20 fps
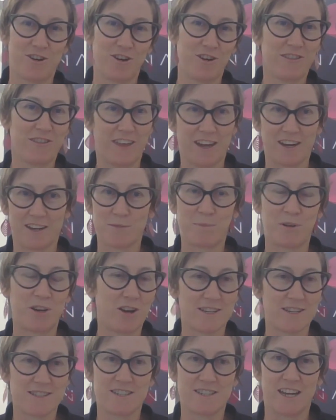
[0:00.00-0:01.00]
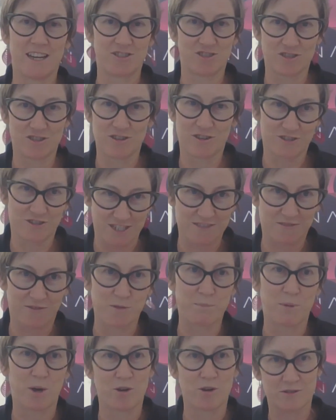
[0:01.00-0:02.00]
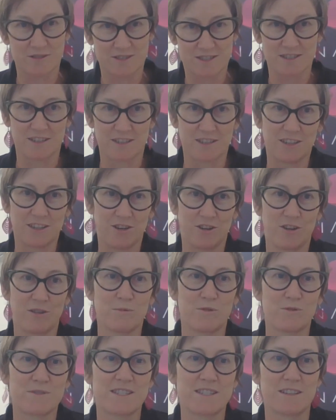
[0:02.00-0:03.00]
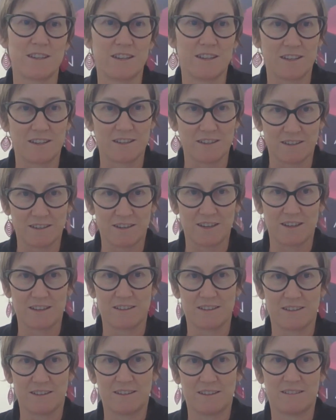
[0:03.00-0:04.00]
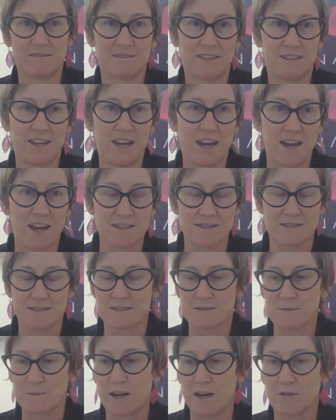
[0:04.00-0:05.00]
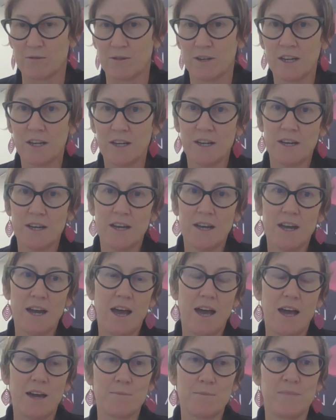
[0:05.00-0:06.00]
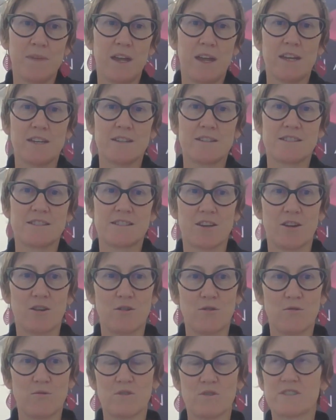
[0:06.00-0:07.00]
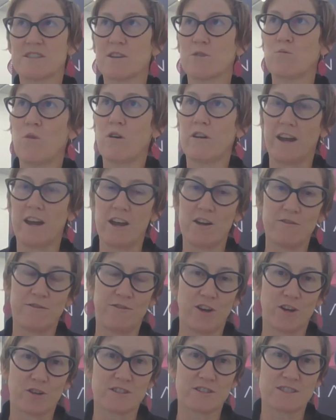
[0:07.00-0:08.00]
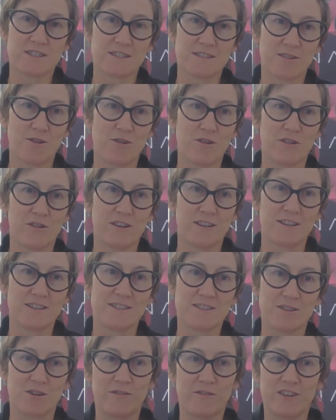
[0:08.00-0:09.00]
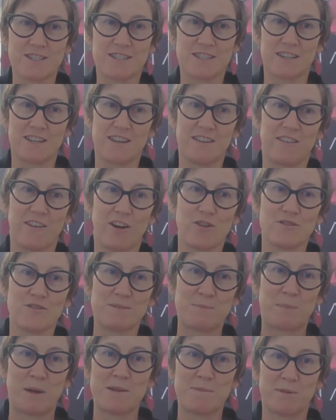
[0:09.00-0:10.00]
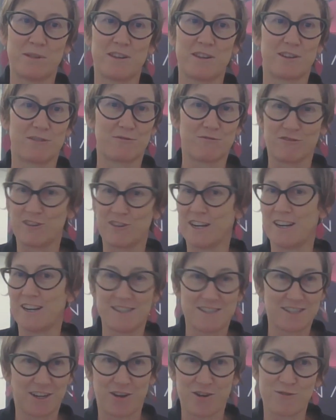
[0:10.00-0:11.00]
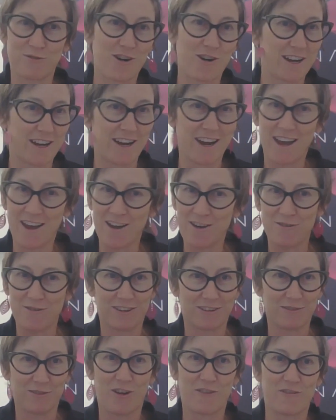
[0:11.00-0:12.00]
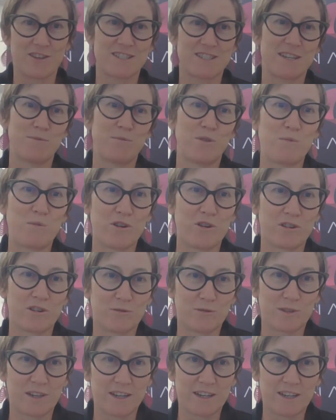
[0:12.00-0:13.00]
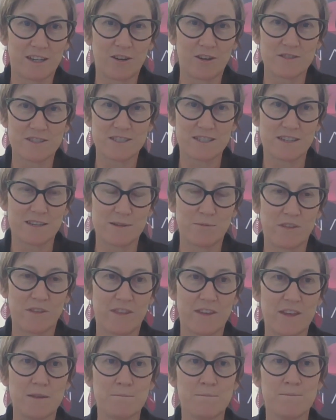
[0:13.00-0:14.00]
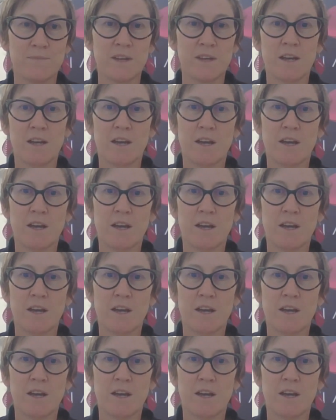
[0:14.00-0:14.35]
that applies not just for boats. We'll see it in cars as well. And so what our focus is on is obviously those people that are ready to go right now. Obviously, we work really closely with them.